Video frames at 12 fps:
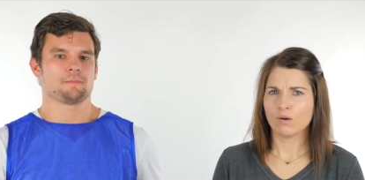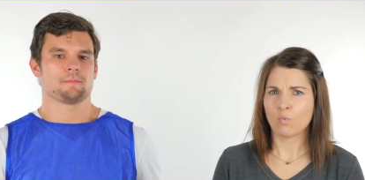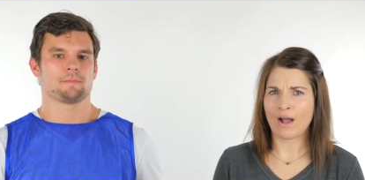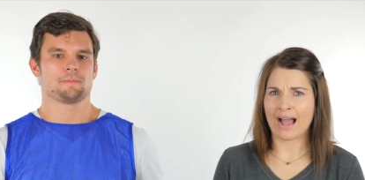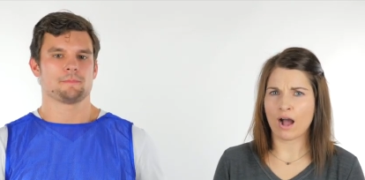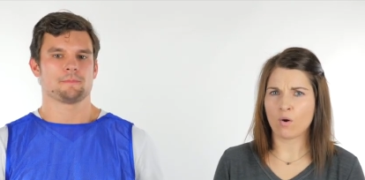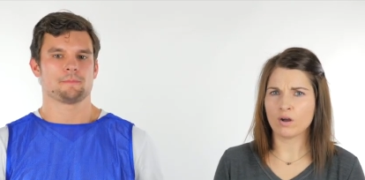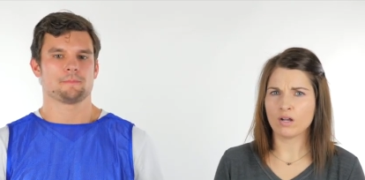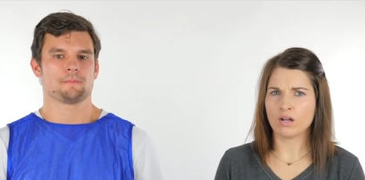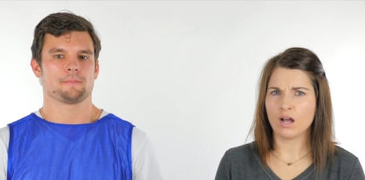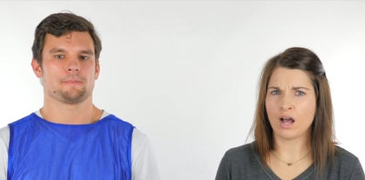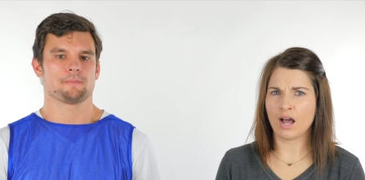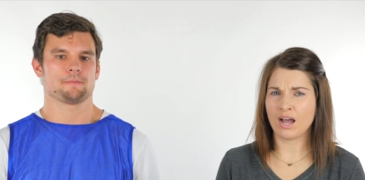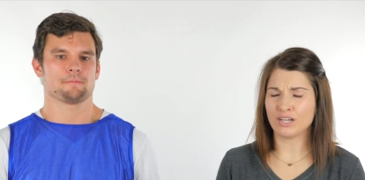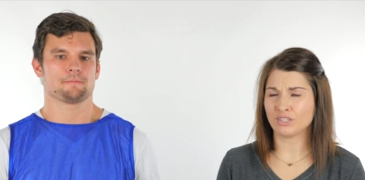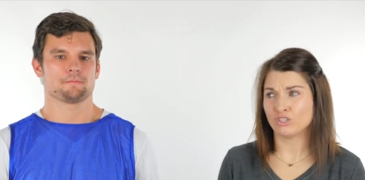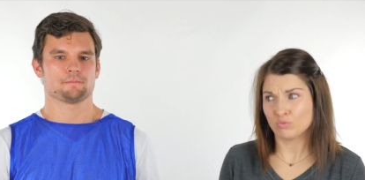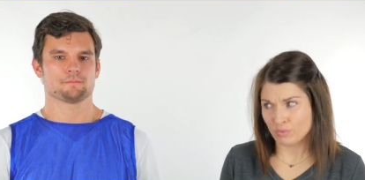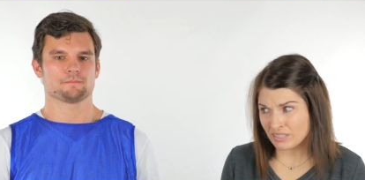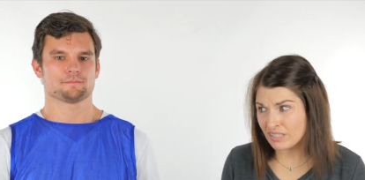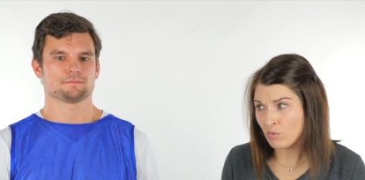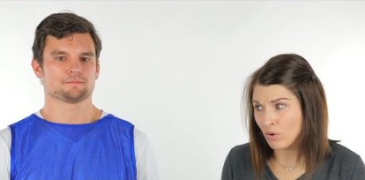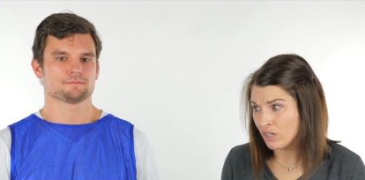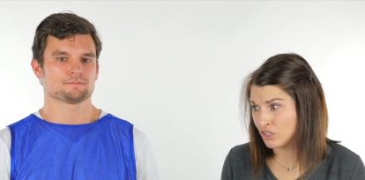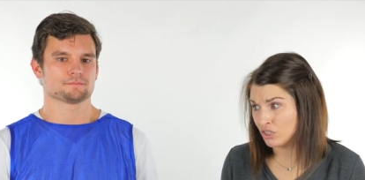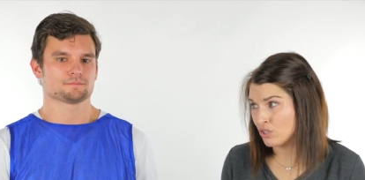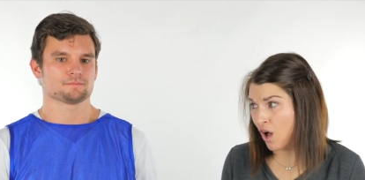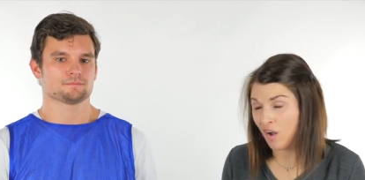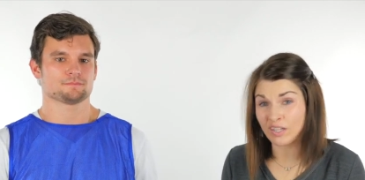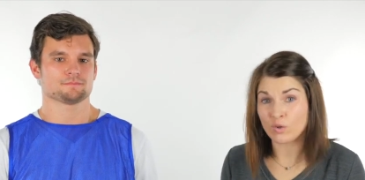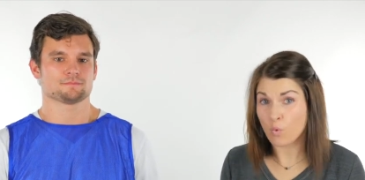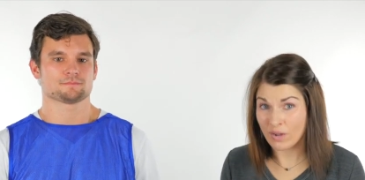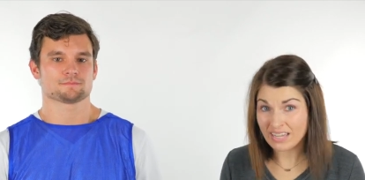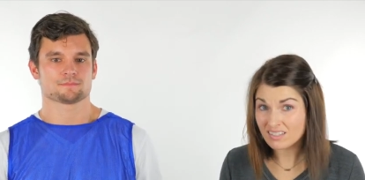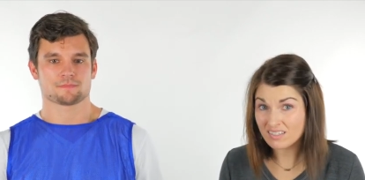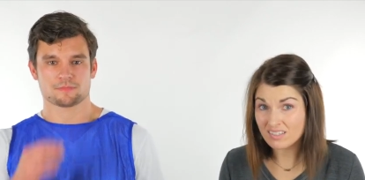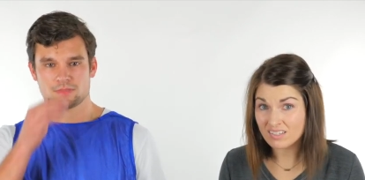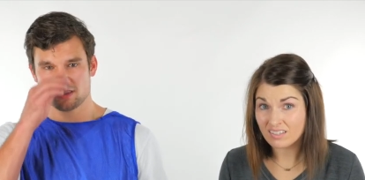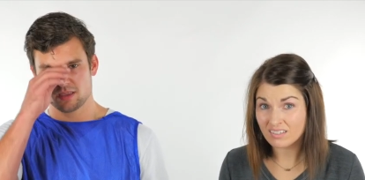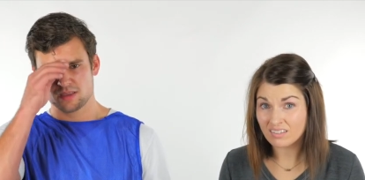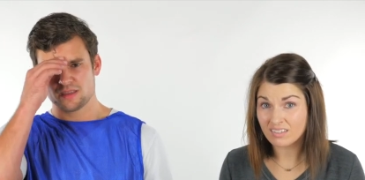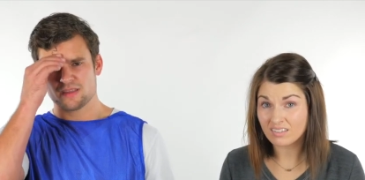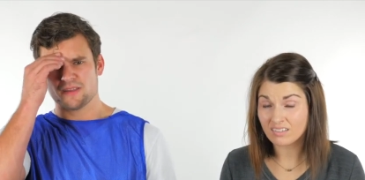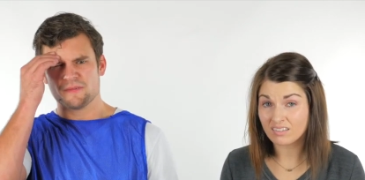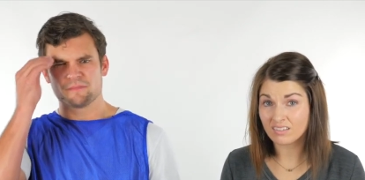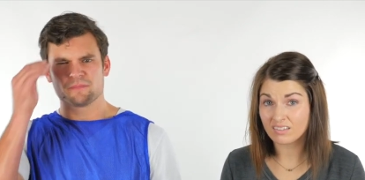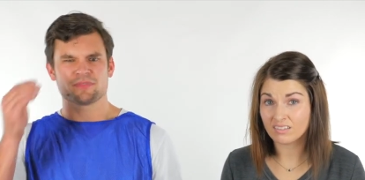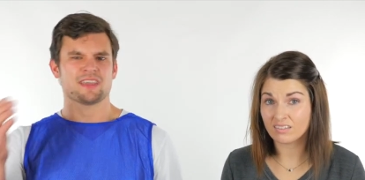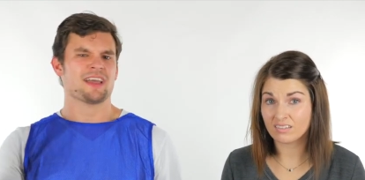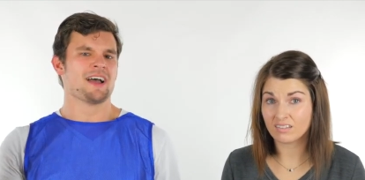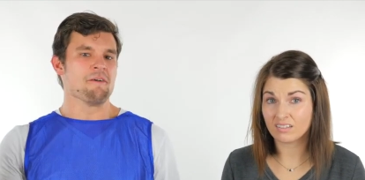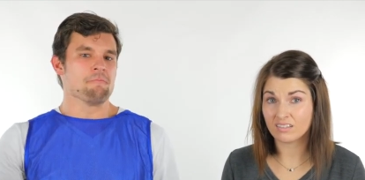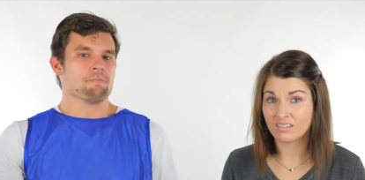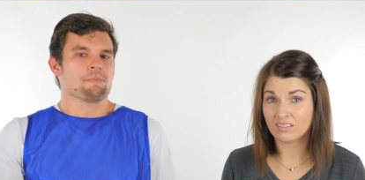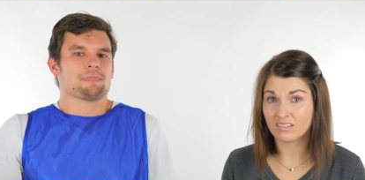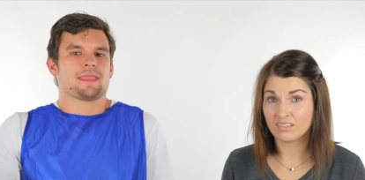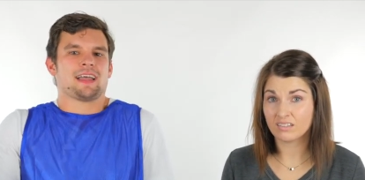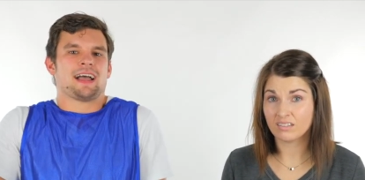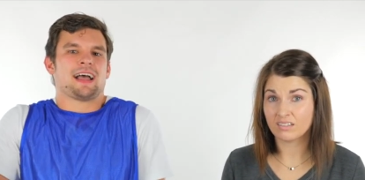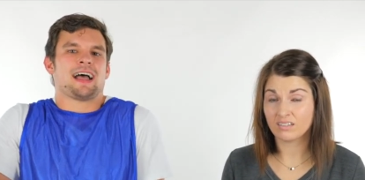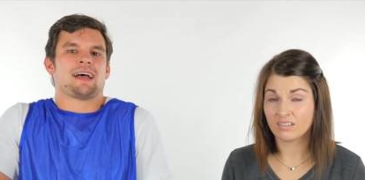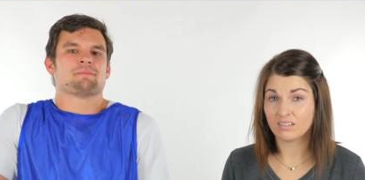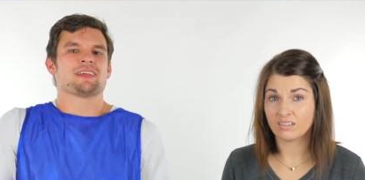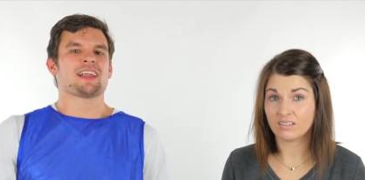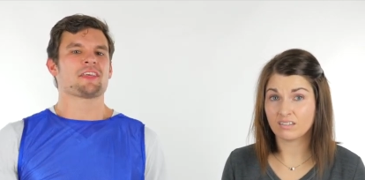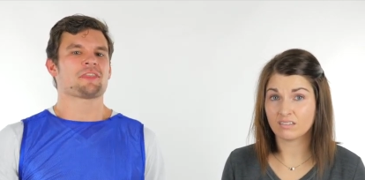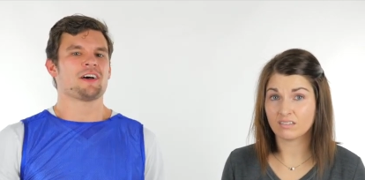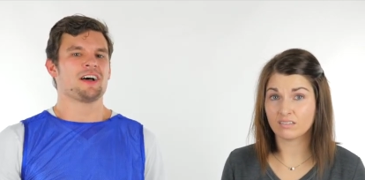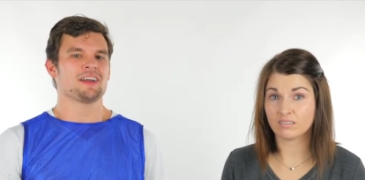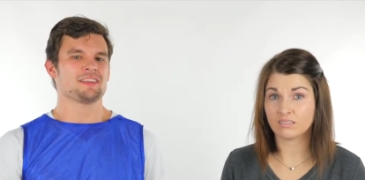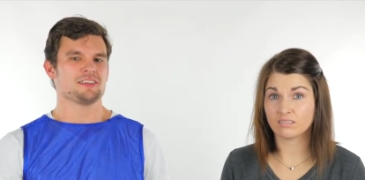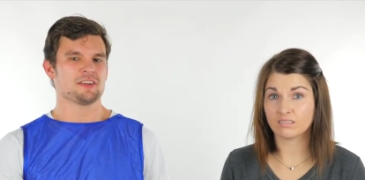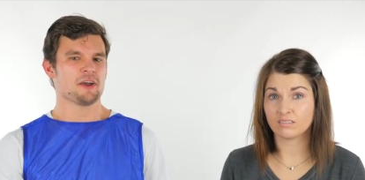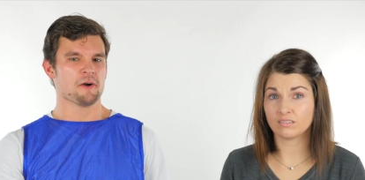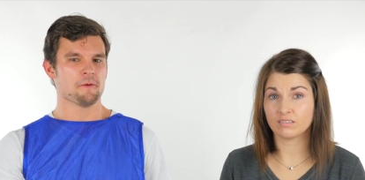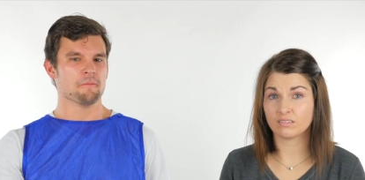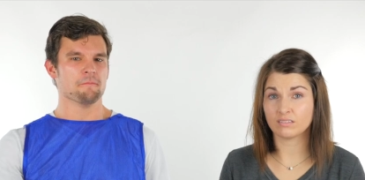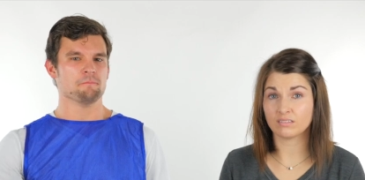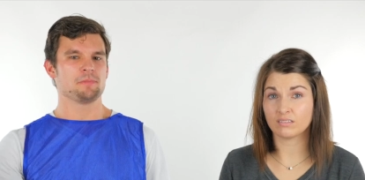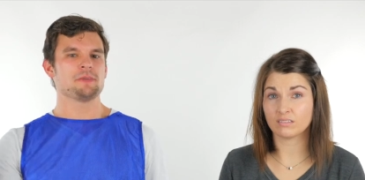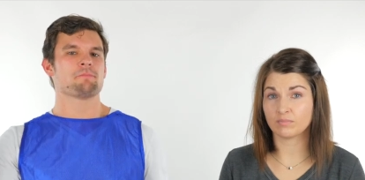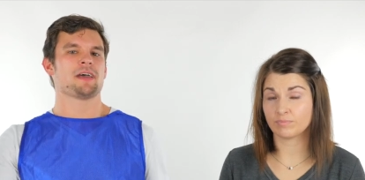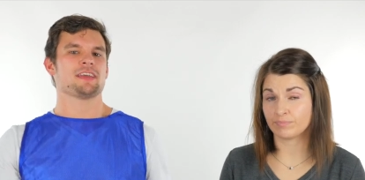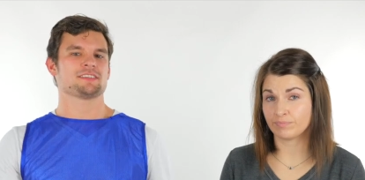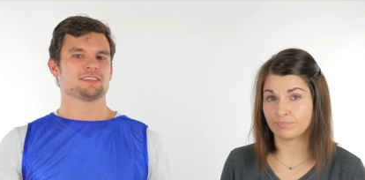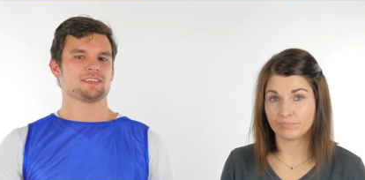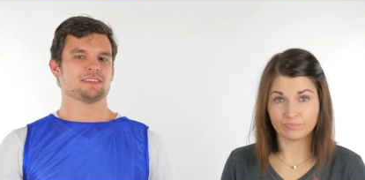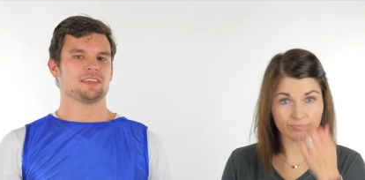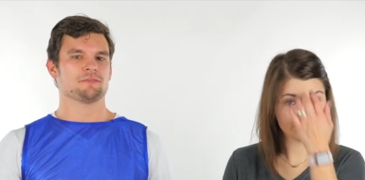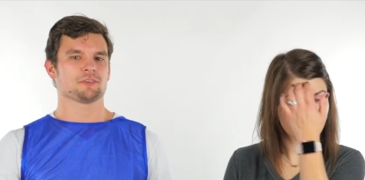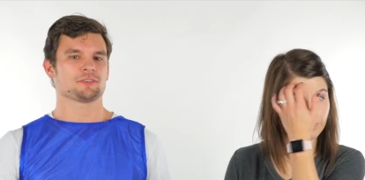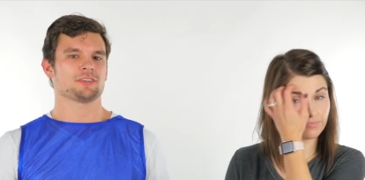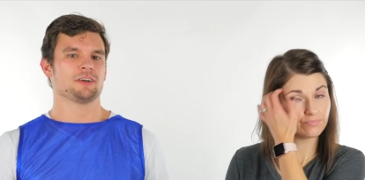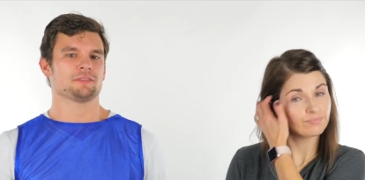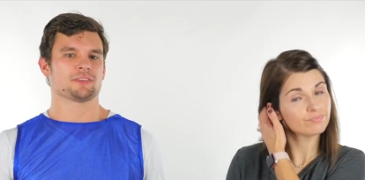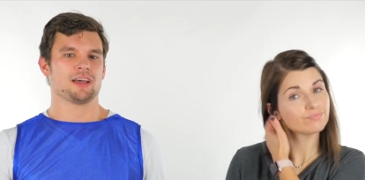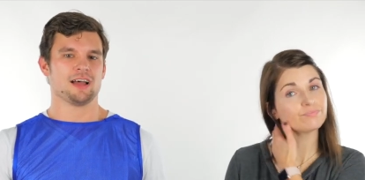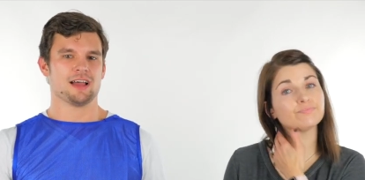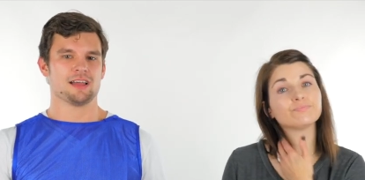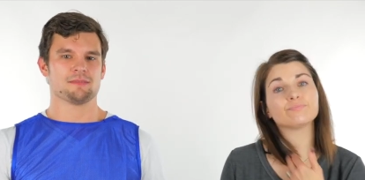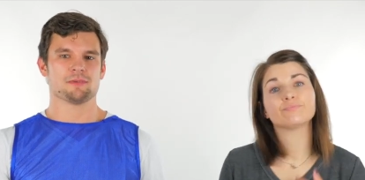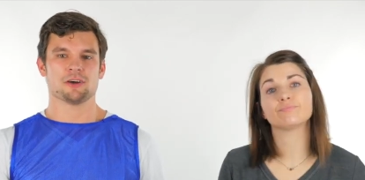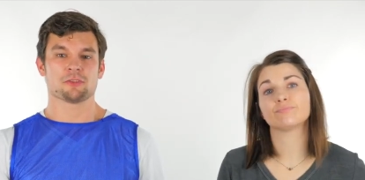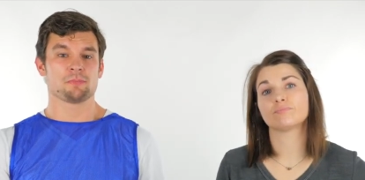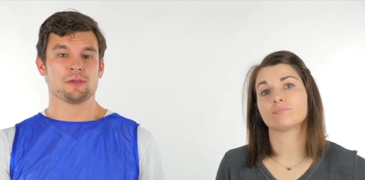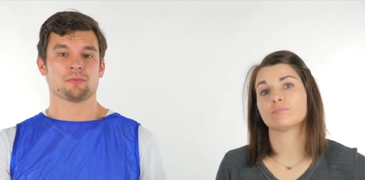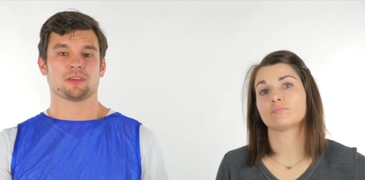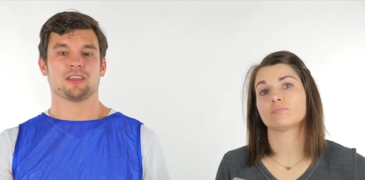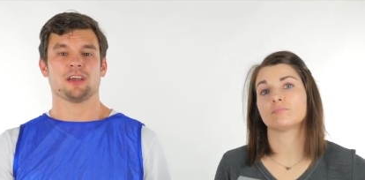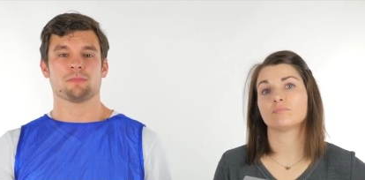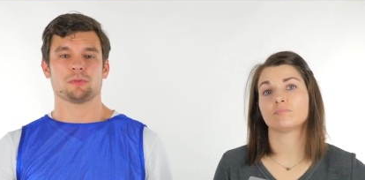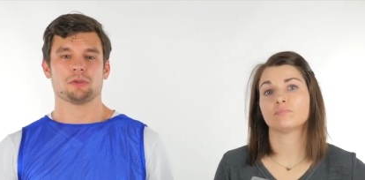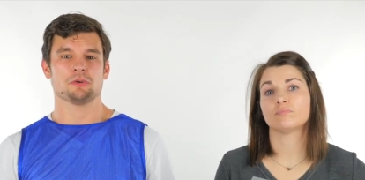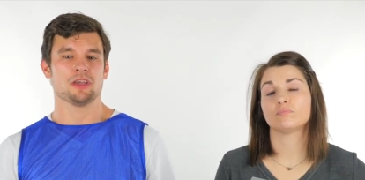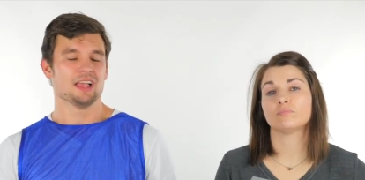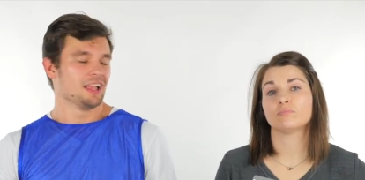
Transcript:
Speaker 1: Wow. Uh, you really want to just call it quits?
Speaker 2: Yeah. I mean, I thought, you know, be patient, give yourself time. Other people can help you.